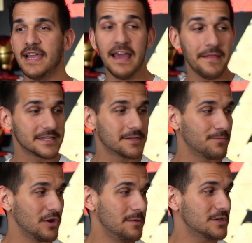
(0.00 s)
yeah, that's
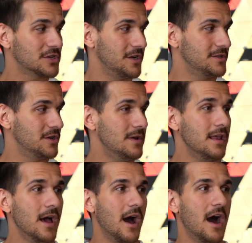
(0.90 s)
pretty much gonna do
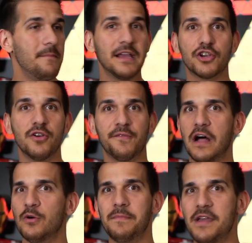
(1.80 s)
it. Make sure you're
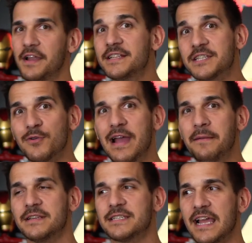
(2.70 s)
following me on
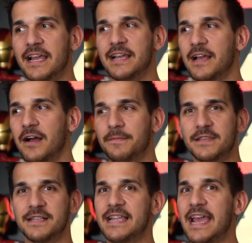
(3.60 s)
Instagram to stay
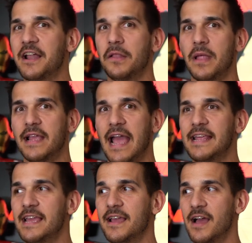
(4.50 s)
up to date on like
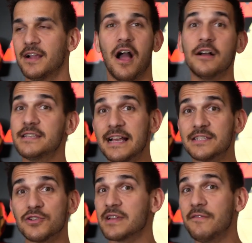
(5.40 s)
any
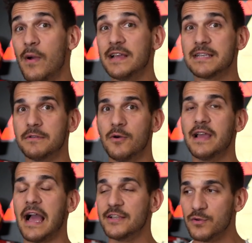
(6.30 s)
contests or giveaways I'm
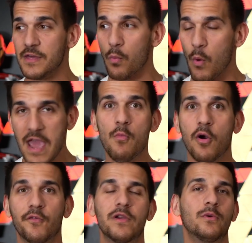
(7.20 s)
doing. I do them way
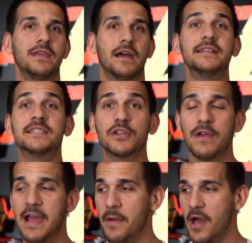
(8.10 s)
more frequently on
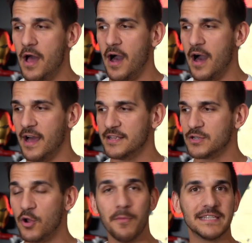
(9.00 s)
Instagram,
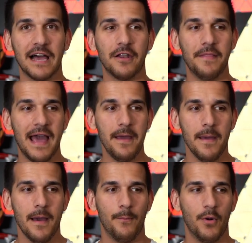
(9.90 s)
so don't miss out on that.
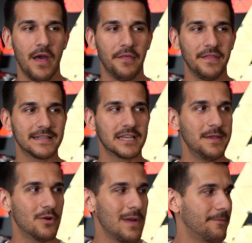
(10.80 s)
But I think that's gonna
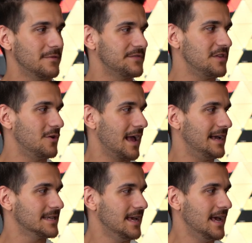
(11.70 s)
be a wrap for this video,
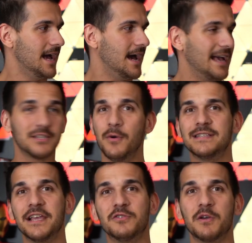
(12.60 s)
guys. As
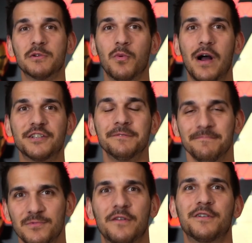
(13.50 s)
always, thank you so much for watching.
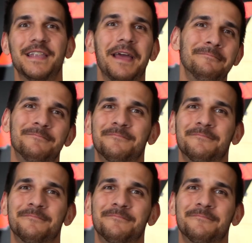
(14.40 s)
You have a good day.